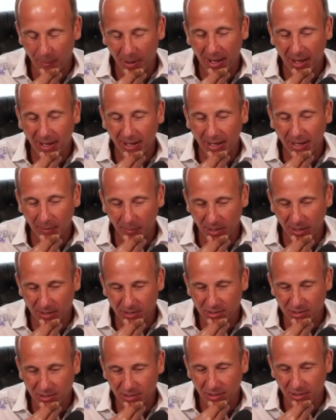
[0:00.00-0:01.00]

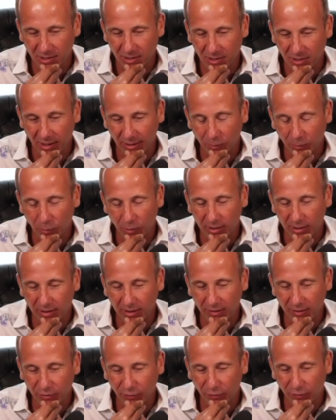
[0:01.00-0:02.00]
image, like what it
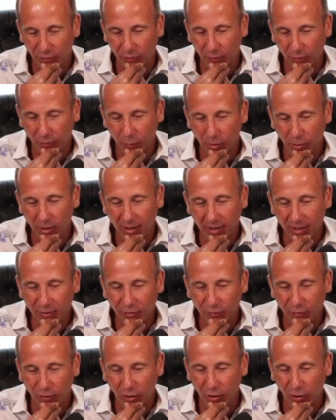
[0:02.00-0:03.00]
is
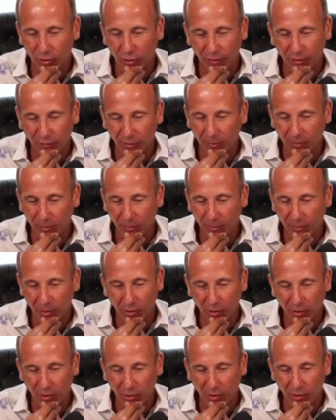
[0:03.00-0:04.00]
for you living
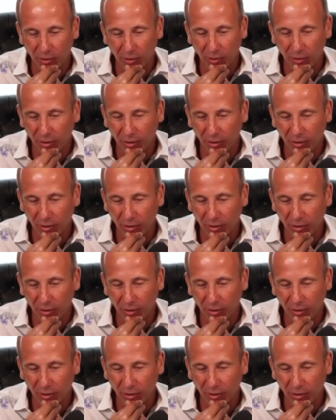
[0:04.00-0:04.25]
beyond it.